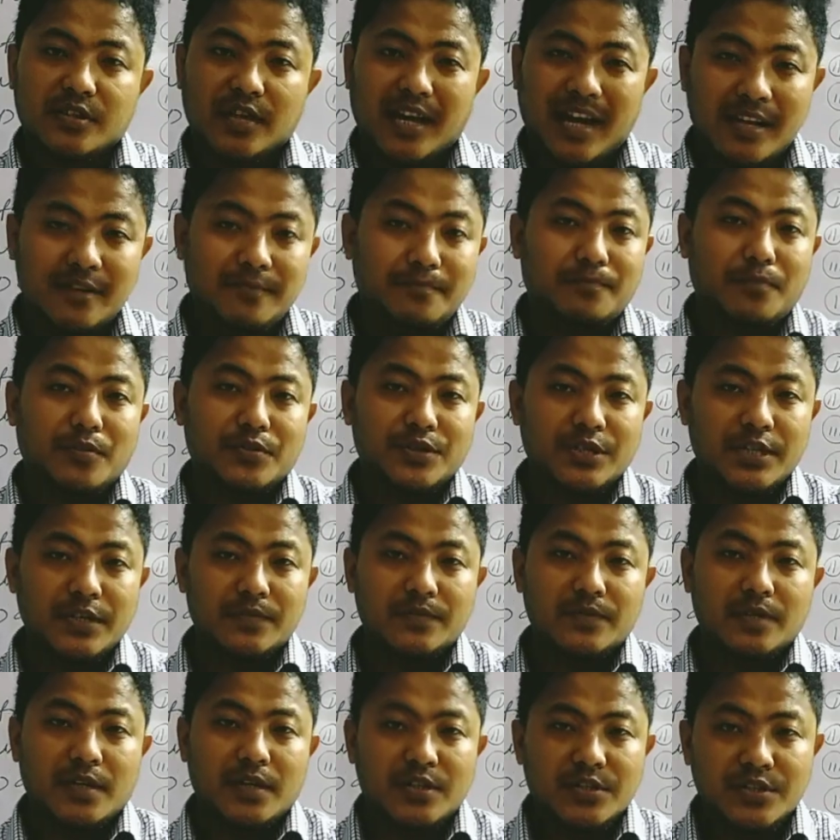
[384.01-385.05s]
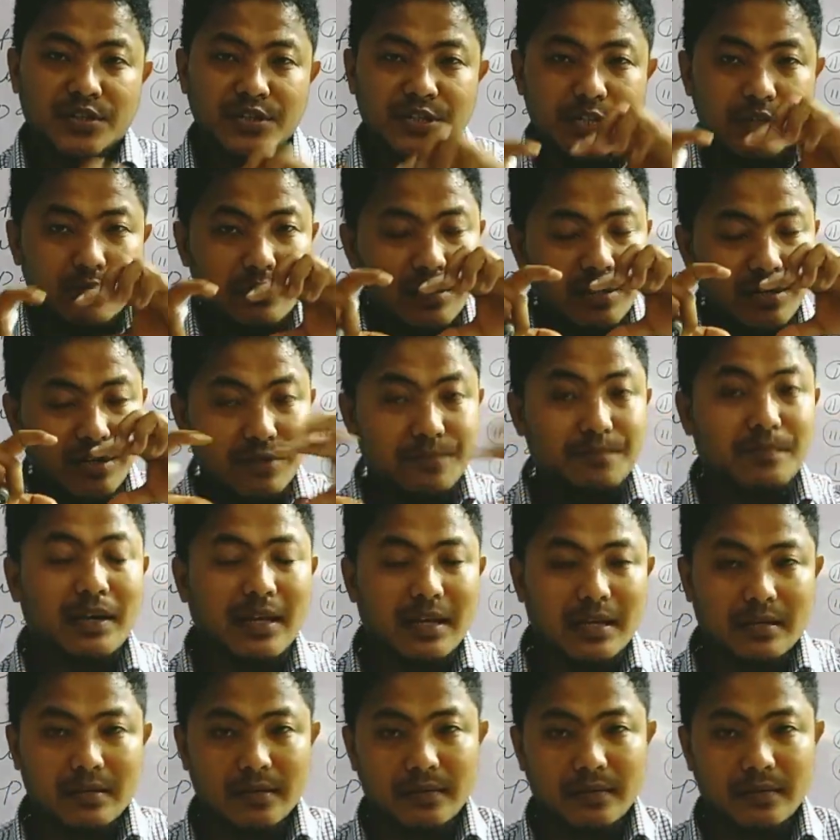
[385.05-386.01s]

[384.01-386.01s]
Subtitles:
and positive charge, they will repel.